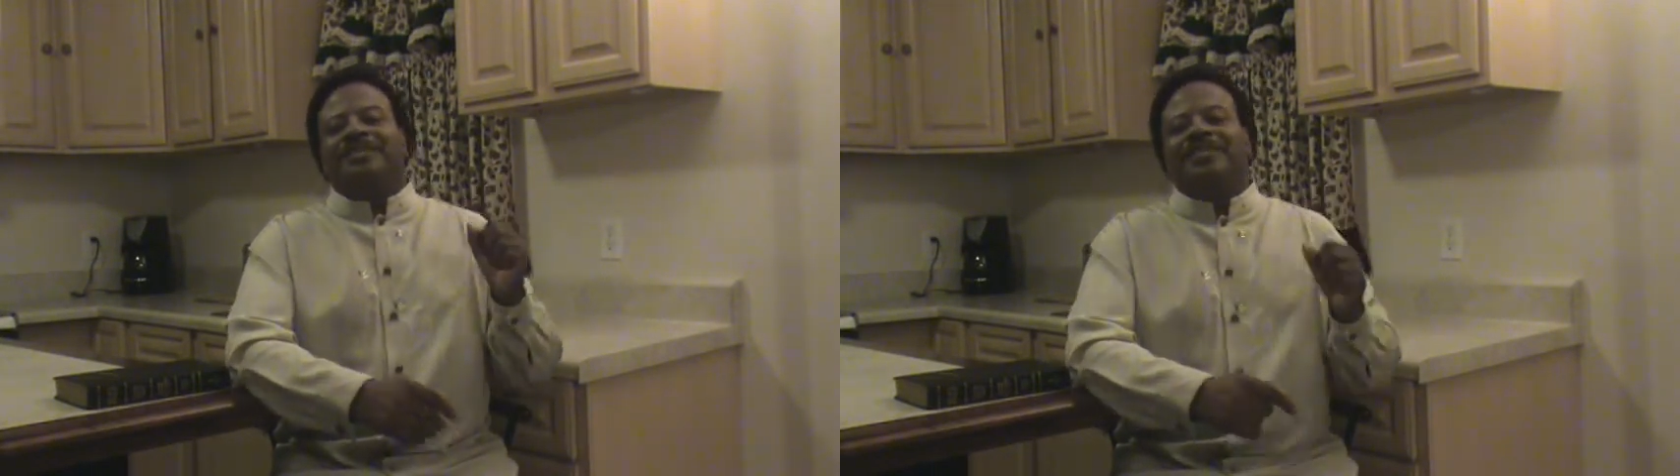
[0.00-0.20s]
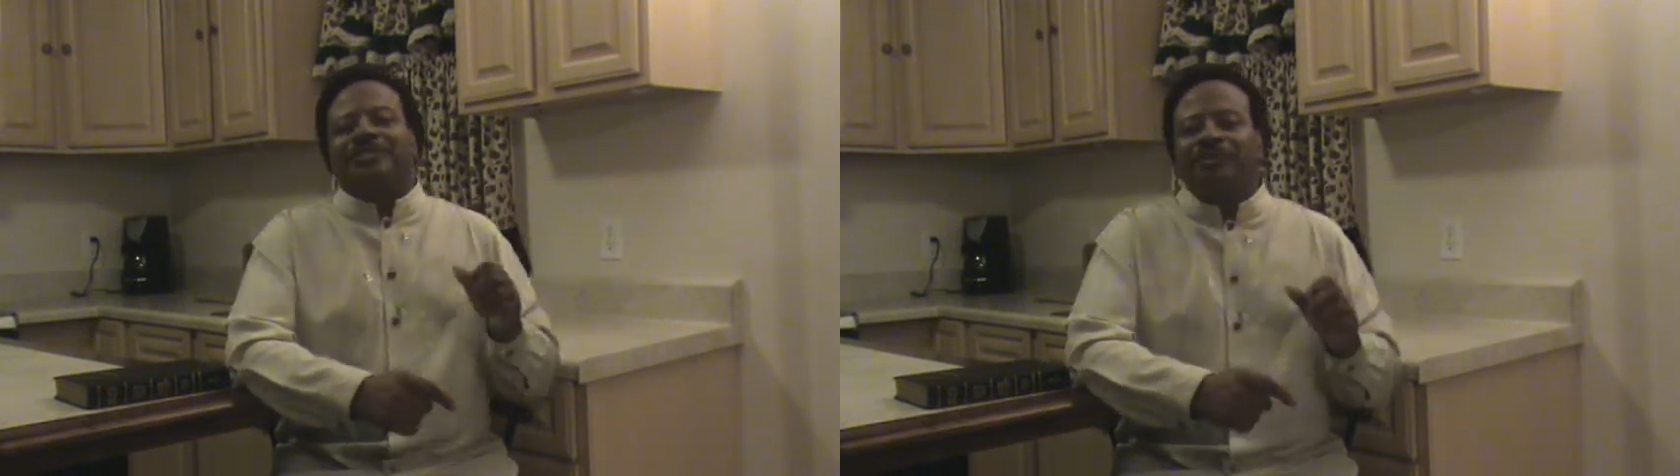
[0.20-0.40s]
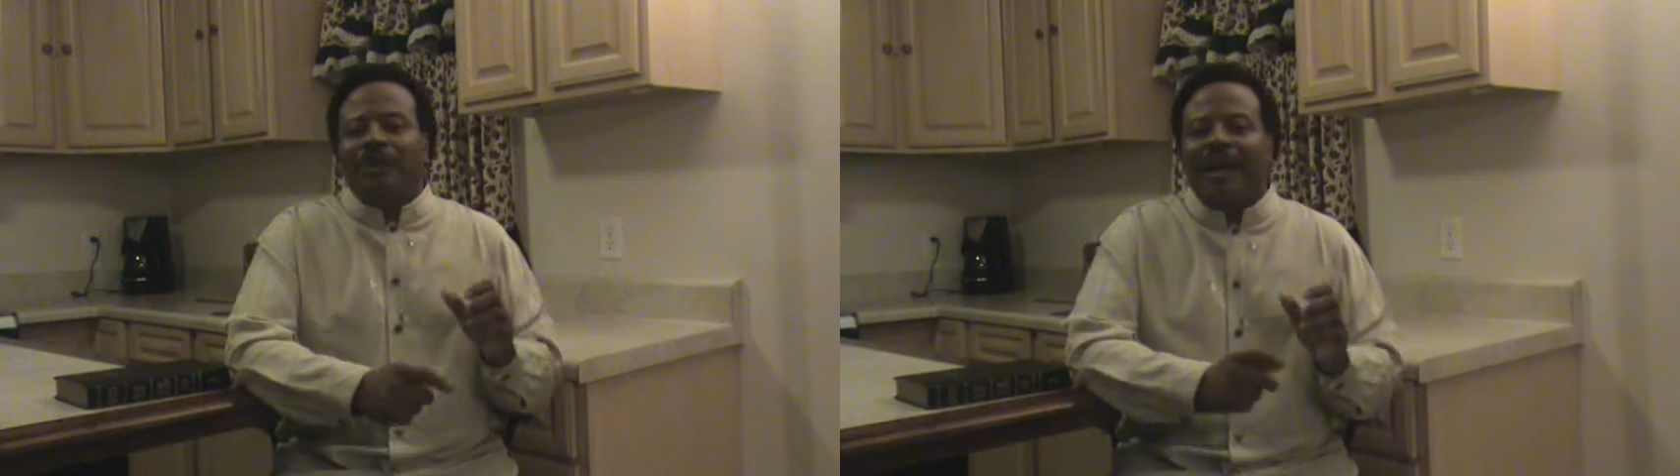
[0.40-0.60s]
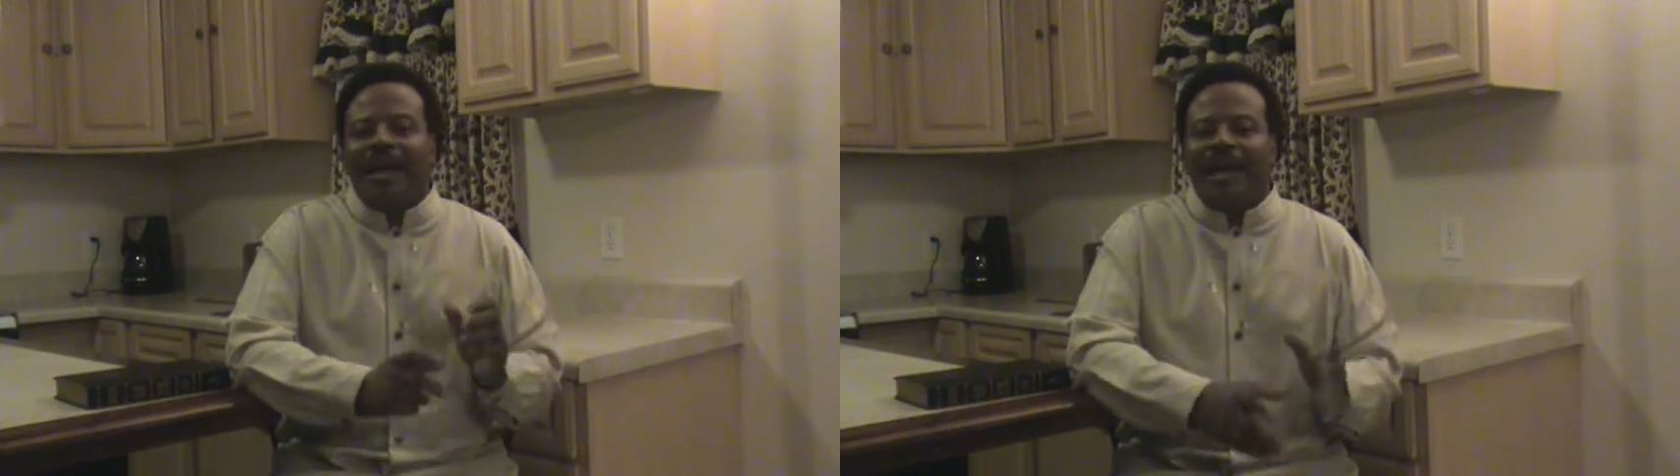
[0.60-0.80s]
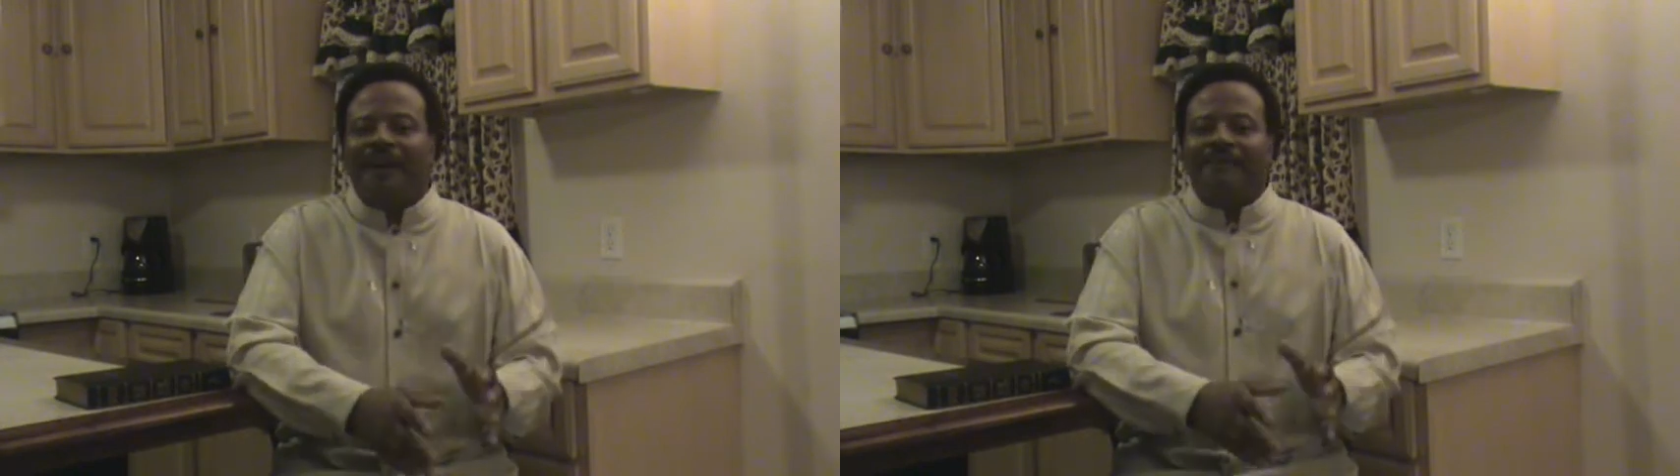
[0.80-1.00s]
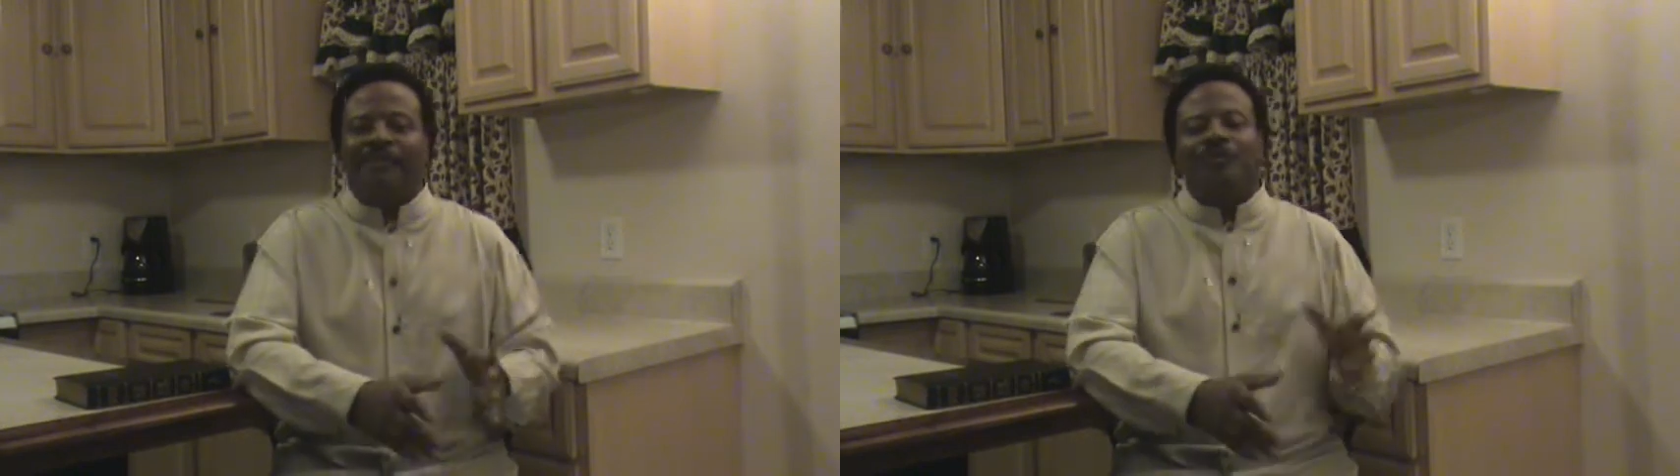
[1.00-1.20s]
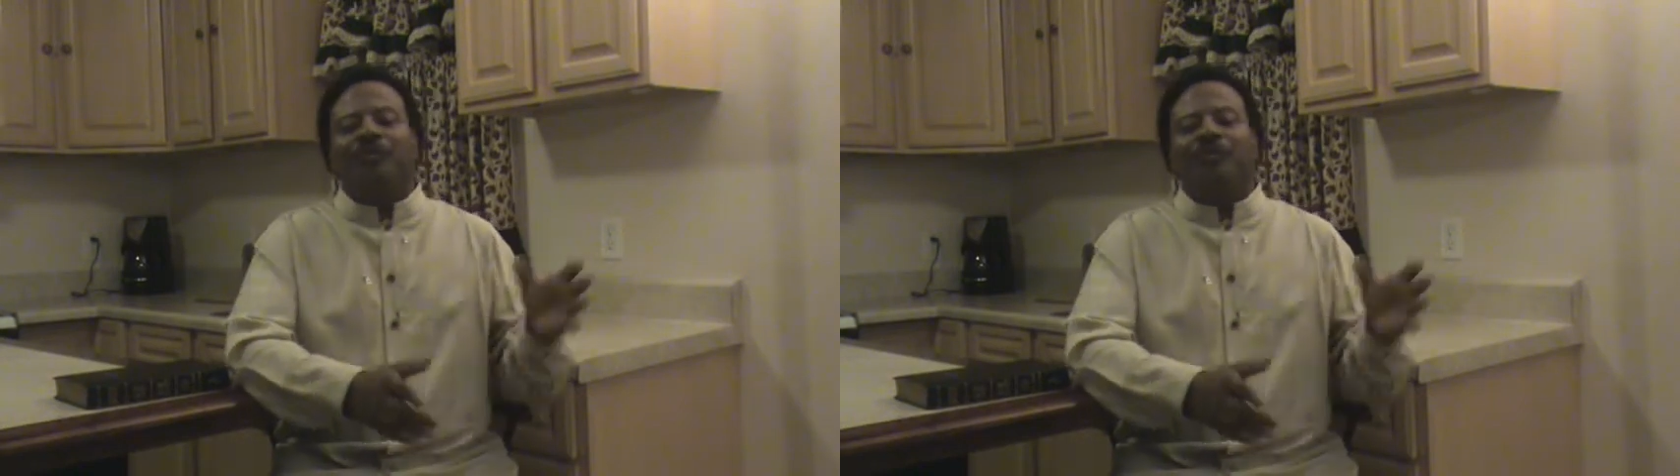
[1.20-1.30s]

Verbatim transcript: that you have to do.